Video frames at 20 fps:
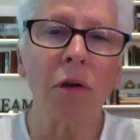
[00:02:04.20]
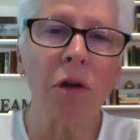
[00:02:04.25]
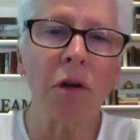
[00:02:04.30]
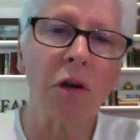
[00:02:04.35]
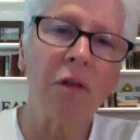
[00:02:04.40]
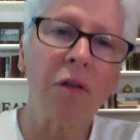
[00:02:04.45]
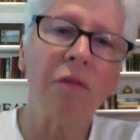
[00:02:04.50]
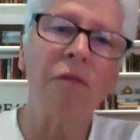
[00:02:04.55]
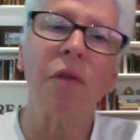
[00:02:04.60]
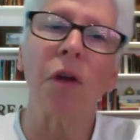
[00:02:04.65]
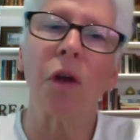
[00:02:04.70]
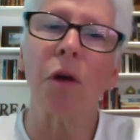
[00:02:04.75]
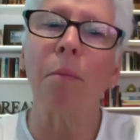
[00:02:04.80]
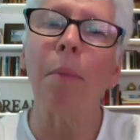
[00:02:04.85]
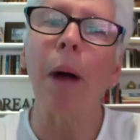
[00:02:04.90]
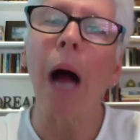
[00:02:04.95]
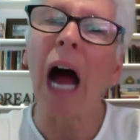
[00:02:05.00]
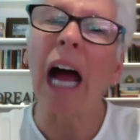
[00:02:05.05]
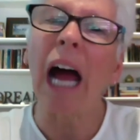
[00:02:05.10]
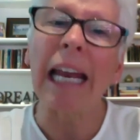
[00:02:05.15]
good for your
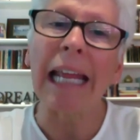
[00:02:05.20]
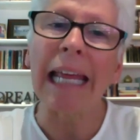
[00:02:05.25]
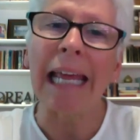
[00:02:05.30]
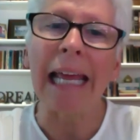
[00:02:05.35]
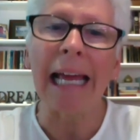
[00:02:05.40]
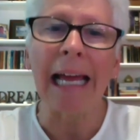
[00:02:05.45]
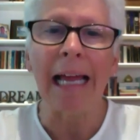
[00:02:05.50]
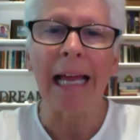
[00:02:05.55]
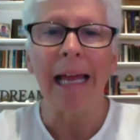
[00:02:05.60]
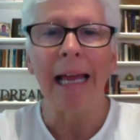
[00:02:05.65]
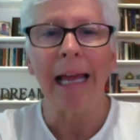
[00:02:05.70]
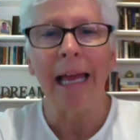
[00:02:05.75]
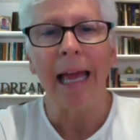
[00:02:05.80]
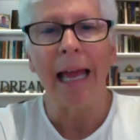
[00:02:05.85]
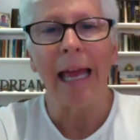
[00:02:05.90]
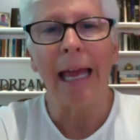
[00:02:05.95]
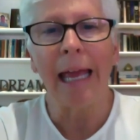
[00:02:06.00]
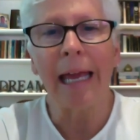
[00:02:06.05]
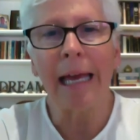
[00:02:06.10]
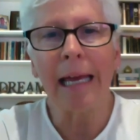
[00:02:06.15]
body,
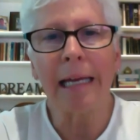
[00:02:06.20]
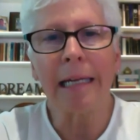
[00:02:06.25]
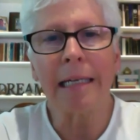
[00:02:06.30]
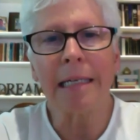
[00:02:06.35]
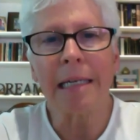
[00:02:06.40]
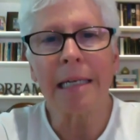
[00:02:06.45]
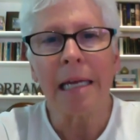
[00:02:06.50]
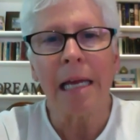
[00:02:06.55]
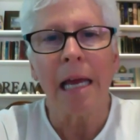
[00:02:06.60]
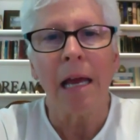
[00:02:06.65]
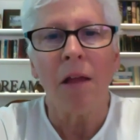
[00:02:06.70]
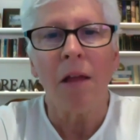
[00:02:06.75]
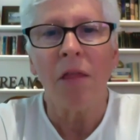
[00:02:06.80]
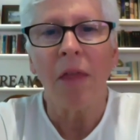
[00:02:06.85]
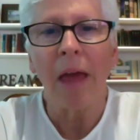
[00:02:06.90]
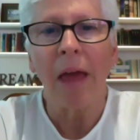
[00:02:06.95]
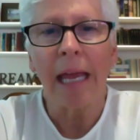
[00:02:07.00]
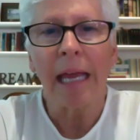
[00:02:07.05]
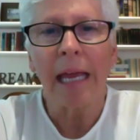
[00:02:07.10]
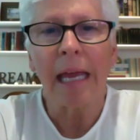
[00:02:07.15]
and
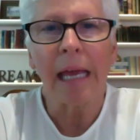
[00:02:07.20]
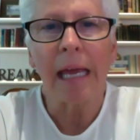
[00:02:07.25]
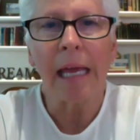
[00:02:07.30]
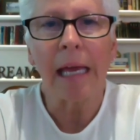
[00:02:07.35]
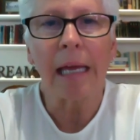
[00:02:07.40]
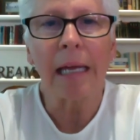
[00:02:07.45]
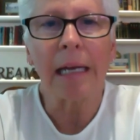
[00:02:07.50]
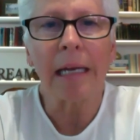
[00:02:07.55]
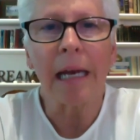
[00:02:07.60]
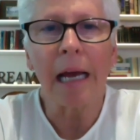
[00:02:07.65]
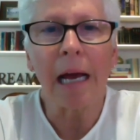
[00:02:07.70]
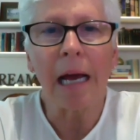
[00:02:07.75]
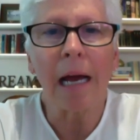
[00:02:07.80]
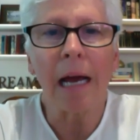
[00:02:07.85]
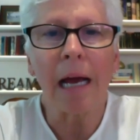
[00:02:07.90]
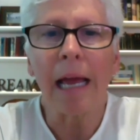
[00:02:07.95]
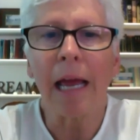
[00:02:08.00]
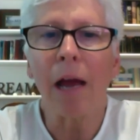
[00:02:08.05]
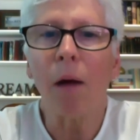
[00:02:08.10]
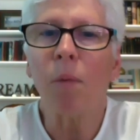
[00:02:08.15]
they can
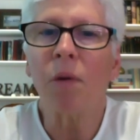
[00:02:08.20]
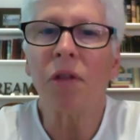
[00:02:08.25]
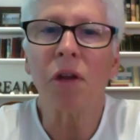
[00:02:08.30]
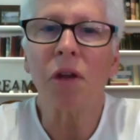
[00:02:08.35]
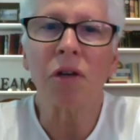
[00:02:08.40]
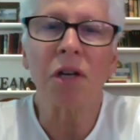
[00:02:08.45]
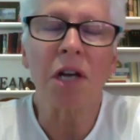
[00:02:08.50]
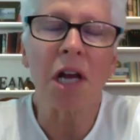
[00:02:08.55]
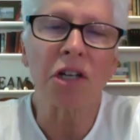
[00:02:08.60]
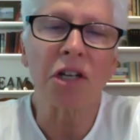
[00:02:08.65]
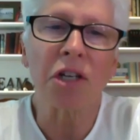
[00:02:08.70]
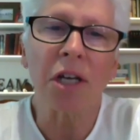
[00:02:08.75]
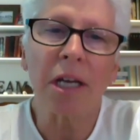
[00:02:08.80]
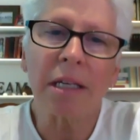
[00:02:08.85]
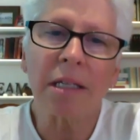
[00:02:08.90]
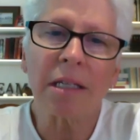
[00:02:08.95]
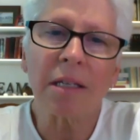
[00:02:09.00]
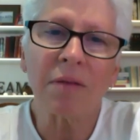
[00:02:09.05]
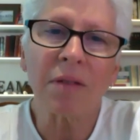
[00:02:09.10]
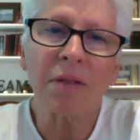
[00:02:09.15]
help with your
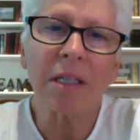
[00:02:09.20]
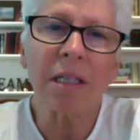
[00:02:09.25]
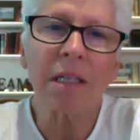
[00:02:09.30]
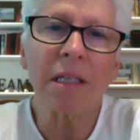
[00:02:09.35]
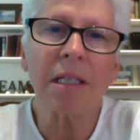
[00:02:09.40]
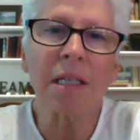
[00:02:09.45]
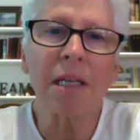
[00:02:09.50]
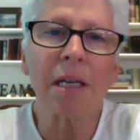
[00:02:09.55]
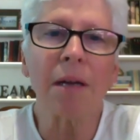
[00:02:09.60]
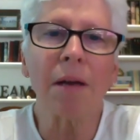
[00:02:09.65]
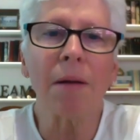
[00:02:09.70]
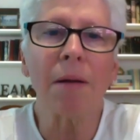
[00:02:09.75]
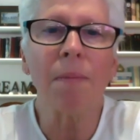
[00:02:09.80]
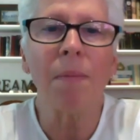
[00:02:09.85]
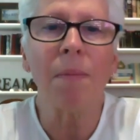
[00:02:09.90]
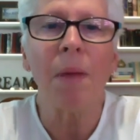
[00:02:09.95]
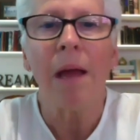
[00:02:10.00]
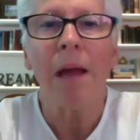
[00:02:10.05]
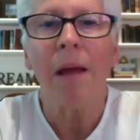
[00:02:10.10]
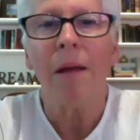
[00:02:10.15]
digestive
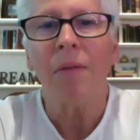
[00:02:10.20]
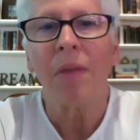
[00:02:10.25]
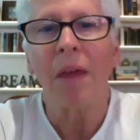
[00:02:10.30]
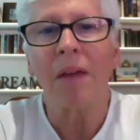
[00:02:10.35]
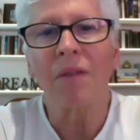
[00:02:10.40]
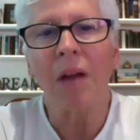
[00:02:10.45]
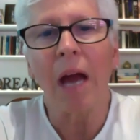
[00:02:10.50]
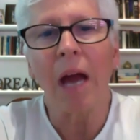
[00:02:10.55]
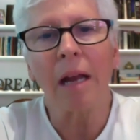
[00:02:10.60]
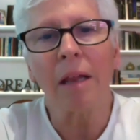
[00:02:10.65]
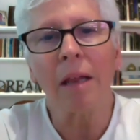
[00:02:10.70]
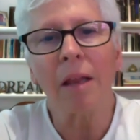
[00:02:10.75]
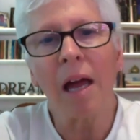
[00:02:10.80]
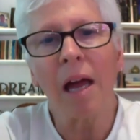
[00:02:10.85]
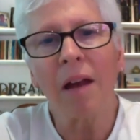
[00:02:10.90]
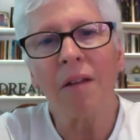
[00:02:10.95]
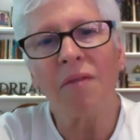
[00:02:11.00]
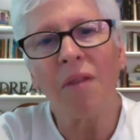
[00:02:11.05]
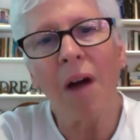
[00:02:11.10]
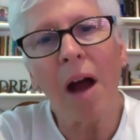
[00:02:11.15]
system. They've got a
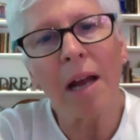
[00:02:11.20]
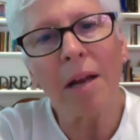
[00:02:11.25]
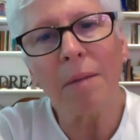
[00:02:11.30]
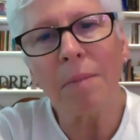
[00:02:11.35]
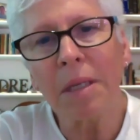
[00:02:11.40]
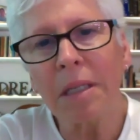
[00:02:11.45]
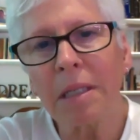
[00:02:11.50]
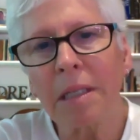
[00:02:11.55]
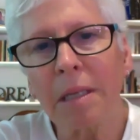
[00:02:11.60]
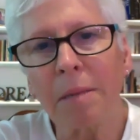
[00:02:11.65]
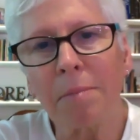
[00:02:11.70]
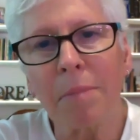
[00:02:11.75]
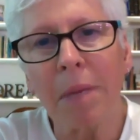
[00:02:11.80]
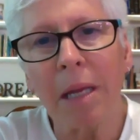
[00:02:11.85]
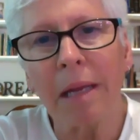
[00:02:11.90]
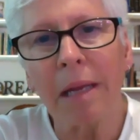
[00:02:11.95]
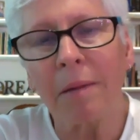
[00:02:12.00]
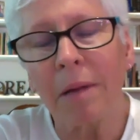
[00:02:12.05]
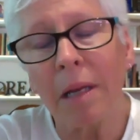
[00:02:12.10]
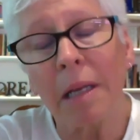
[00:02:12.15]
lot of vitamins, and
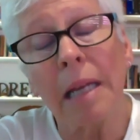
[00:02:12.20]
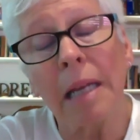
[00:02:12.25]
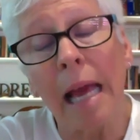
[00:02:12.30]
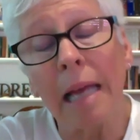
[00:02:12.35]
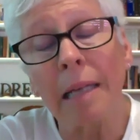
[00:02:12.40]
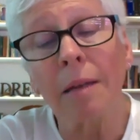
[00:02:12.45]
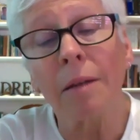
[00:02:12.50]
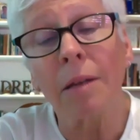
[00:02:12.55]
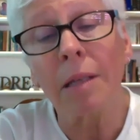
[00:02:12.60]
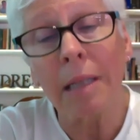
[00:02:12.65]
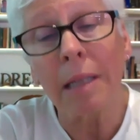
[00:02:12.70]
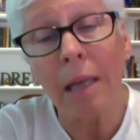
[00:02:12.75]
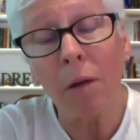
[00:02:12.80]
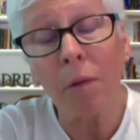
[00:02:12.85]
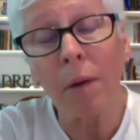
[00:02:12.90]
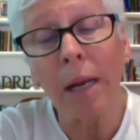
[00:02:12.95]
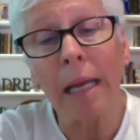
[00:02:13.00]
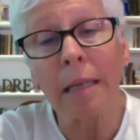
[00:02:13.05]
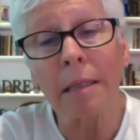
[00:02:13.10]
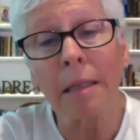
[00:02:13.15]

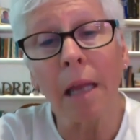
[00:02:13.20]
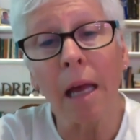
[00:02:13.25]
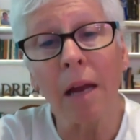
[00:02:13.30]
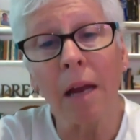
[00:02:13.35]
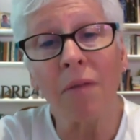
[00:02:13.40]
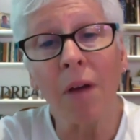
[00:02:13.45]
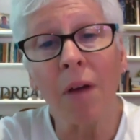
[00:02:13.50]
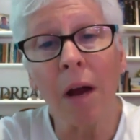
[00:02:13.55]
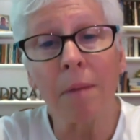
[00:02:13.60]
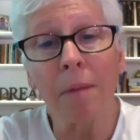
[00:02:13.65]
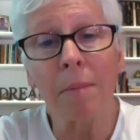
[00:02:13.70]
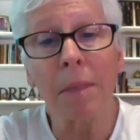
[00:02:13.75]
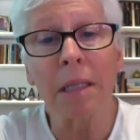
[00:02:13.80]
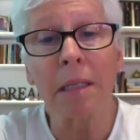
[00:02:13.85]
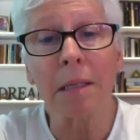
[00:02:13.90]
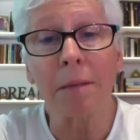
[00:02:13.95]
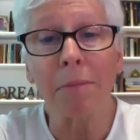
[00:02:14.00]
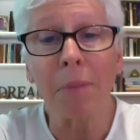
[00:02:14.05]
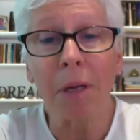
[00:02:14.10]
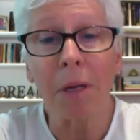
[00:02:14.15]
celery has a lot of
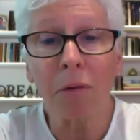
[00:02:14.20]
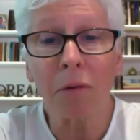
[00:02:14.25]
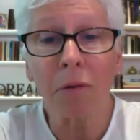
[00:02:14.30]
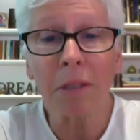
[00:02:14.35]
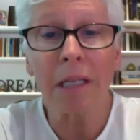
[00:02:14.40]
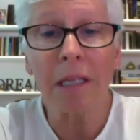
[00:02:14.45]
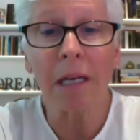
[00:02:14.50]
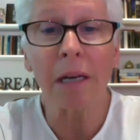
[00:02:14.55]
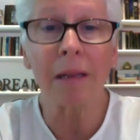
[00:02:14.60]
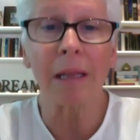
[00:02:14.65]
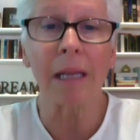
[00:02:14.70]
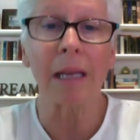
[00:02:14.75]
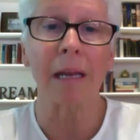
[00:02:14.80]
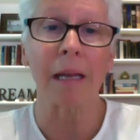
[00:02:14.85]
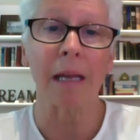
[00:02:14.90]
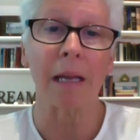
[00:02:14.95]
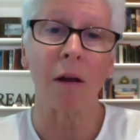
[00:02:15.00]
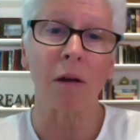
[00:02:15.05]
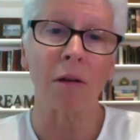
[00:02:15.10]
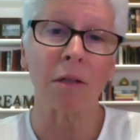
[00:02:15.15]
vitamins and minerals in it that
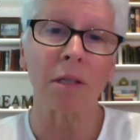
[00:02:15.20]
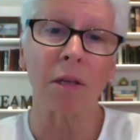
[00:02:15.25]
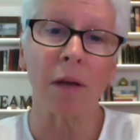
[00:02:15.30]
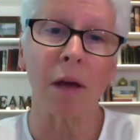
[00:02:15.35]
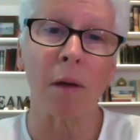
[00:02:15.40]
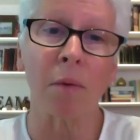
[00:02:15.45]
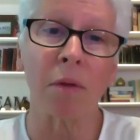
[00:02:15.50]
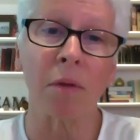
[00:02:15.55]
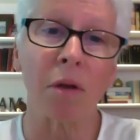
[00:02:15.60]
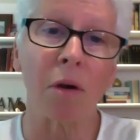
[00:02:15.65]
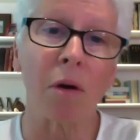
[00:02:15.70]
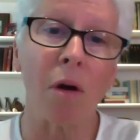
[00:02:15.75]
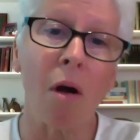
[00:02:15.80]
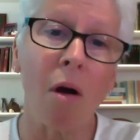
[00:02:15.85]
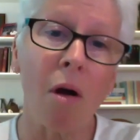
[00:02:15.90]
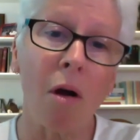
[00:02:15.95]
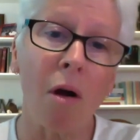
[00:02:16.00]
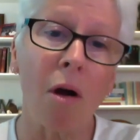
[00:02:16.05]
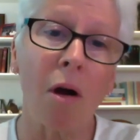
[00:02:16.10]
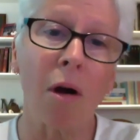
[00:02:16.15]
can also help with your
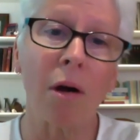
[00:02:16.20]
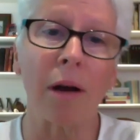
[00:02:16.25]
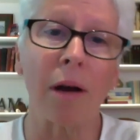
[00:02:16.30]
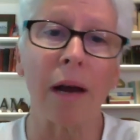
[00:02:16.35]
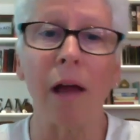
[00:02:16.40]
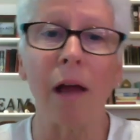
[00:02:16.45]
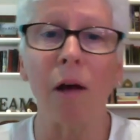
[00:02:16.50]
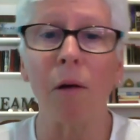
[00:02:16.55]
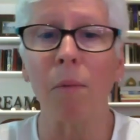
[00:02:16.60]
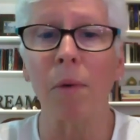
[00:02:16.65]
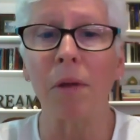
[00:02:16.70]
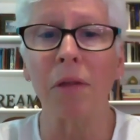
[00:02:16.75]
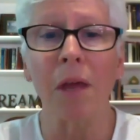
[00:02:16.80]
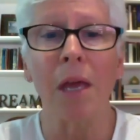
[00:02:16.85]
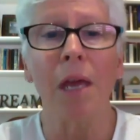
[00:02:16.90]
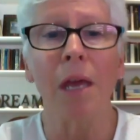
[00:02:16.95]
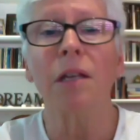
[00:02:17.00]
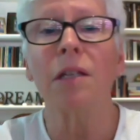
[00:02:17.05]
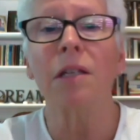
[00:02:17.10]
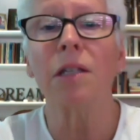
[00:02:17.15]
heart and help with
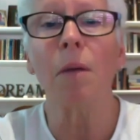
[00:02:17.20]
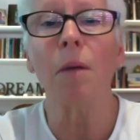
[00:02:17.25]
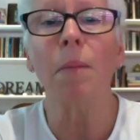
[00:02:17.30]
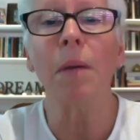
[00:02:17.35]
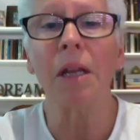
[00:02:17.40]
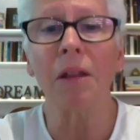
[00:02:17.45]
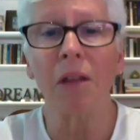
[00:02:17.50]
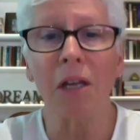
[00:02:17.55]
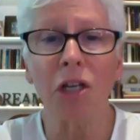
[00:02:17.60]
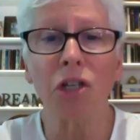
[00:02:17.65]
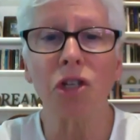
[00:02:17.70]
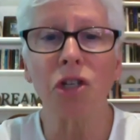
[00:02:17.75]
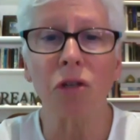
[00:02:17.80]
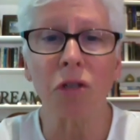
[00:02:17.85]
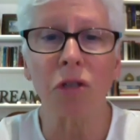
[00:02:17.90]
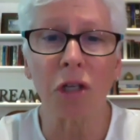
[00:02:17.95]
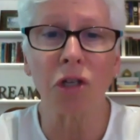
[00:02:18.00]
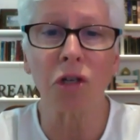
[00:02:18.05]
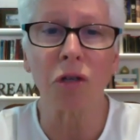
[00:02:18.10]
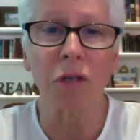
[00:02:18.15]
so many of the issues
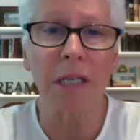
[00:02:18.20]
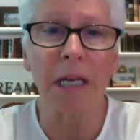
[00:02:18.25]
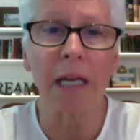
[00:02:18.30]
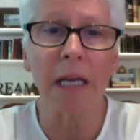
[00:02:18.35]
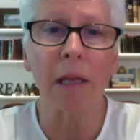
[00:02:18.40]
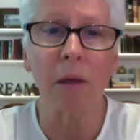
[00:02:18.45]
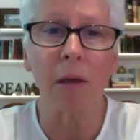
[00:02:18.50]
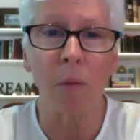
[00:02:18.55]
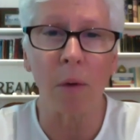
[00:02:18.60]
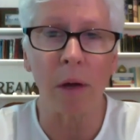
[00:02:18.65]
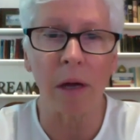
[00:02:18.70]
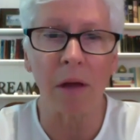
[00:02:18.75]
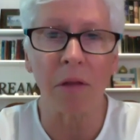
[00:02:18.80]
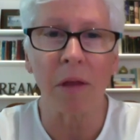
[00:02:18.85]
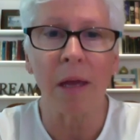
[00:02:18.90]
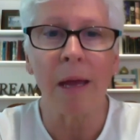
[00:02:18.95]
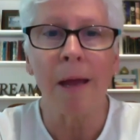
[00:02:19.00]
that you're dealing with.